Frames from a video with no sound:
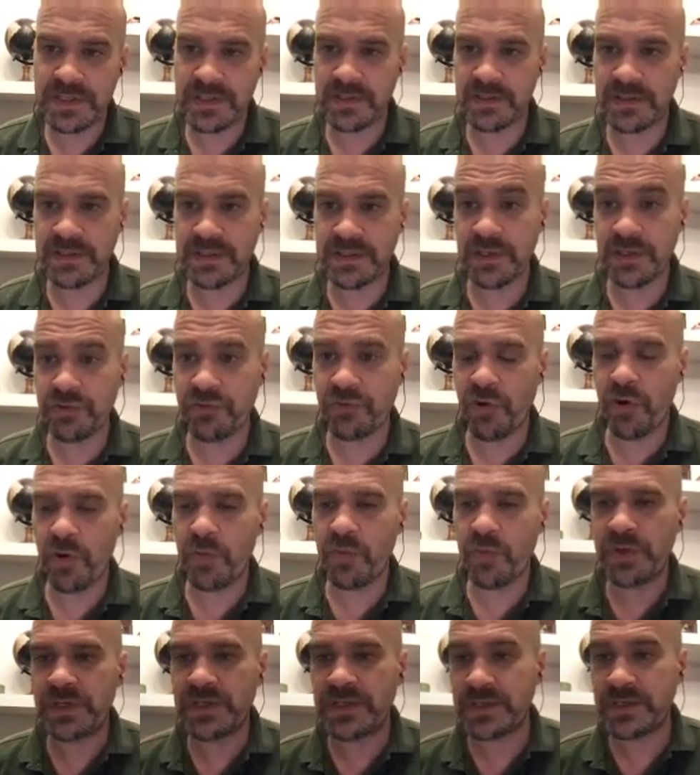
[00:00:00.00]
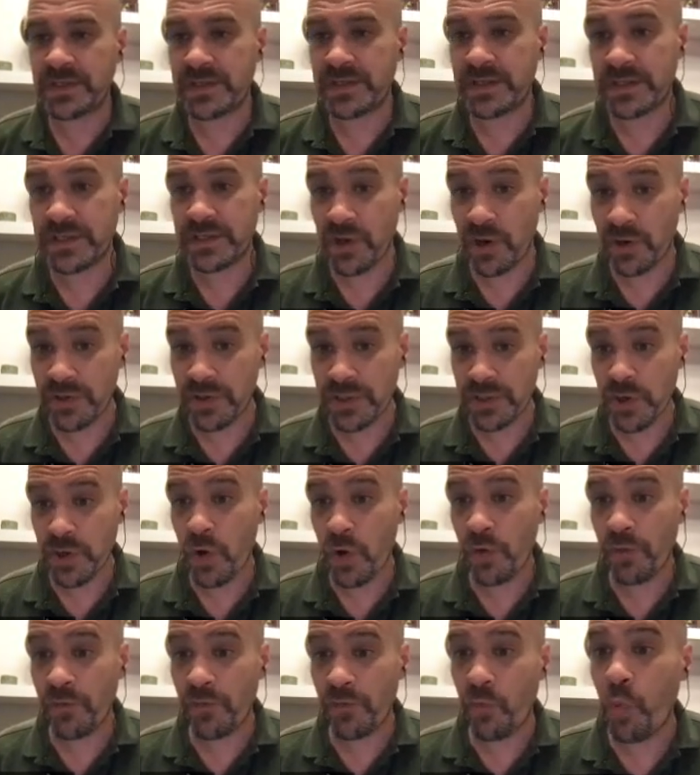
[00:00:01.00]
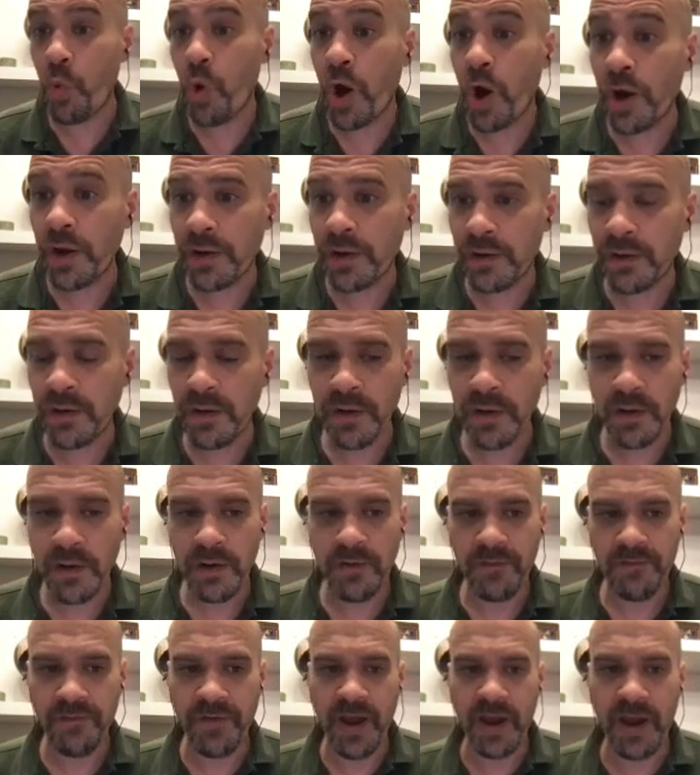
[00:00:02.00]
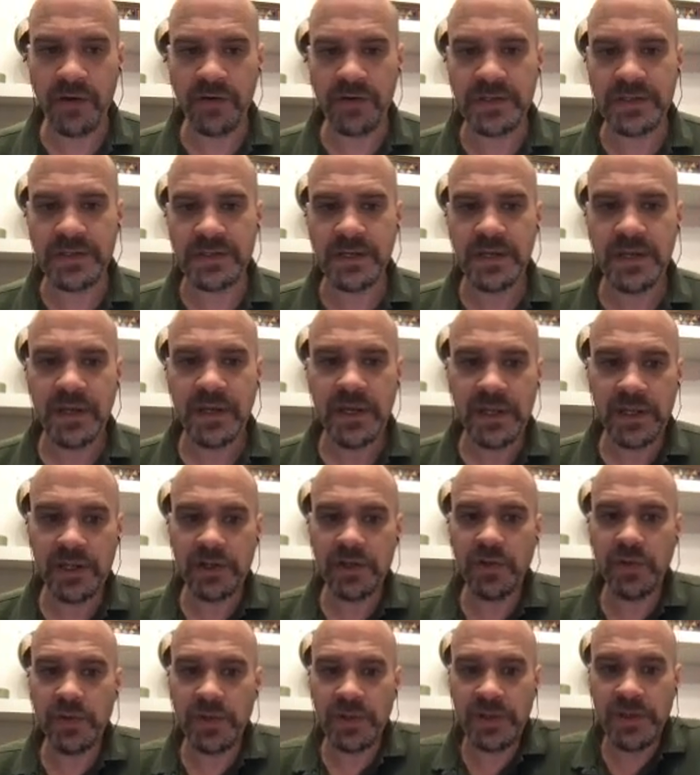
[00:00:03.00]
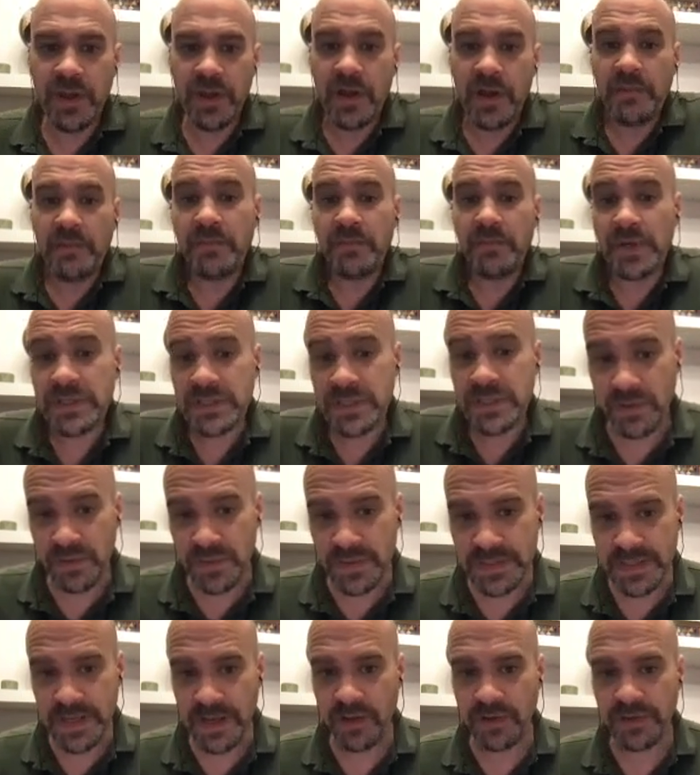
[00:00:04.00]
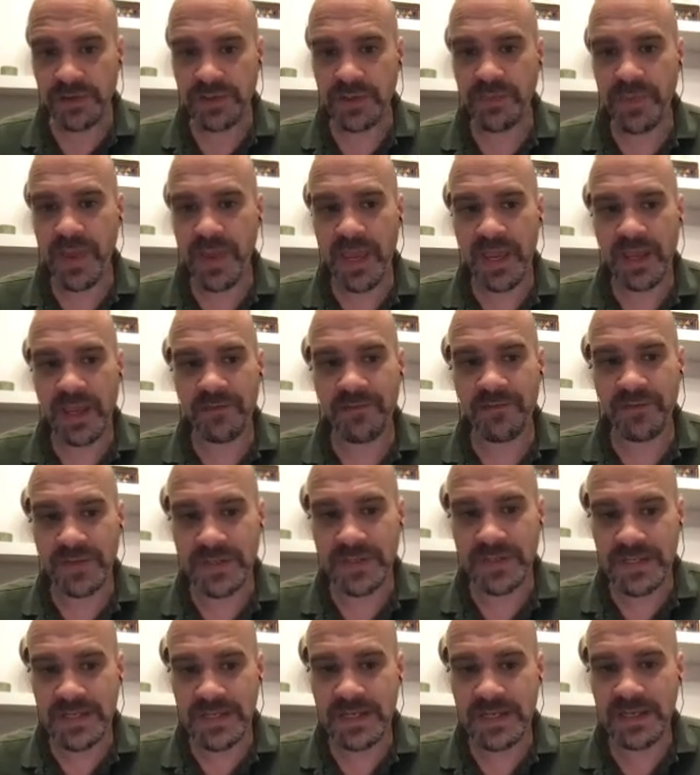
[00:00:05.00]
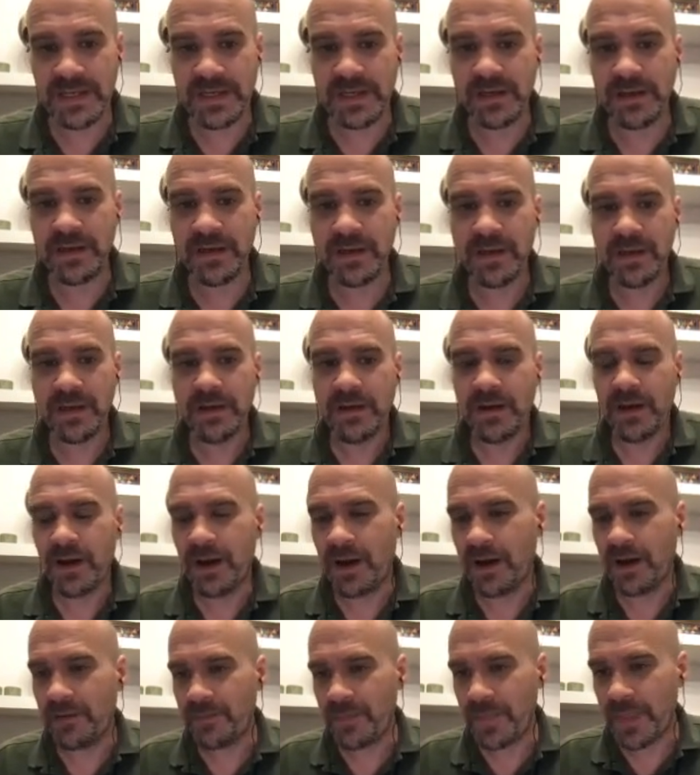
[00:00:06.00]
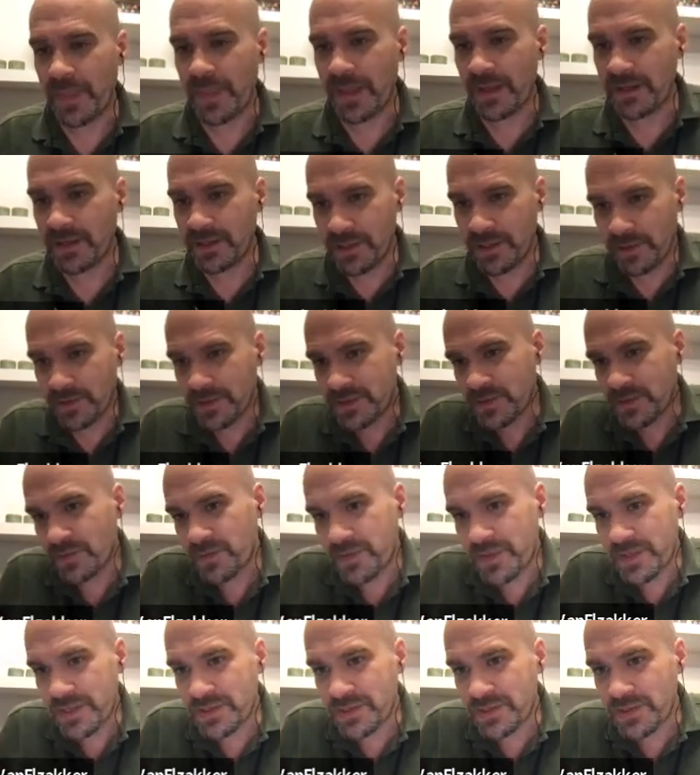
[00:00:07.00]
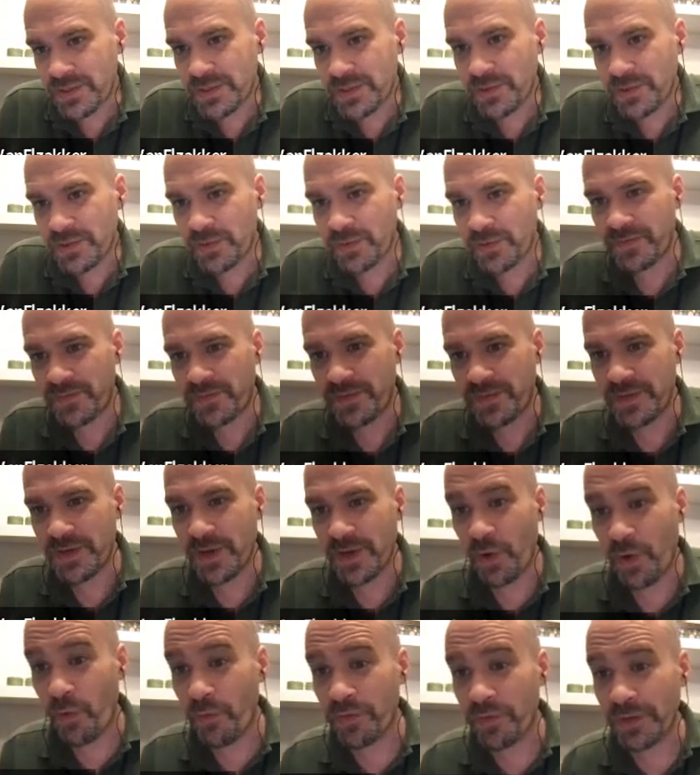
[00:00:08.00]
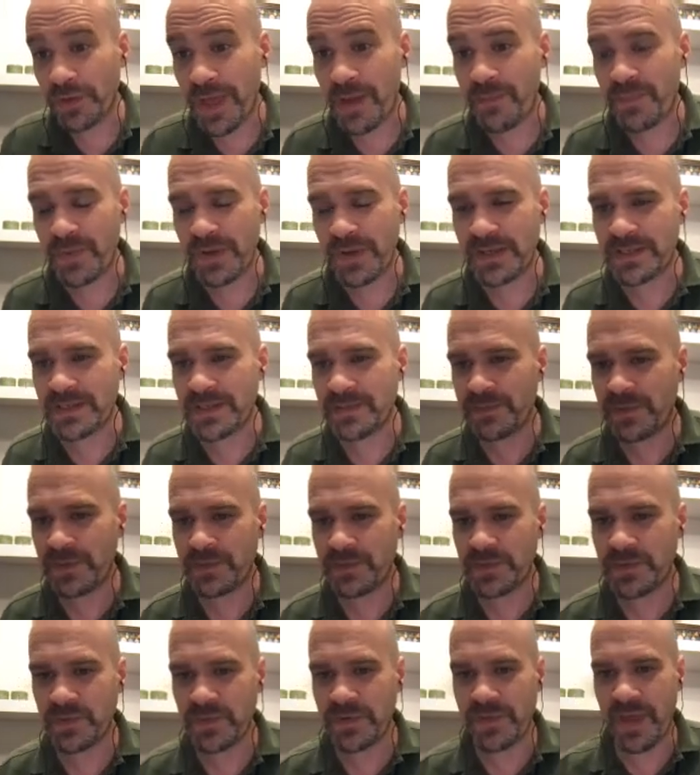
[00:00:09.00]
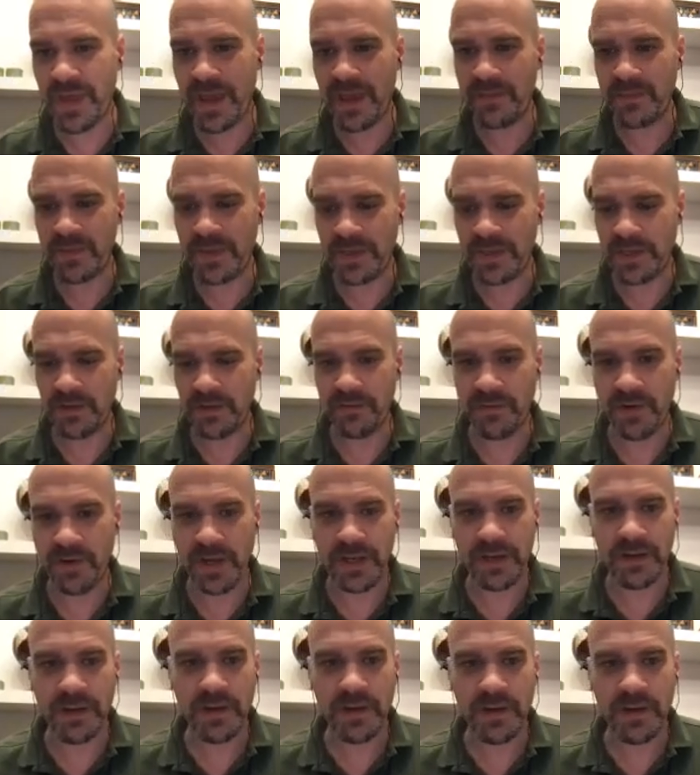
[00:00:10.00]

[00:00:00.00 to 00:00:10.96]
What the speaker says: syndrome, which is the SARS-CoV-1 virus, included musculoskeletal pain, fatigue. So these are sort of overlapping symptoms with ME, right?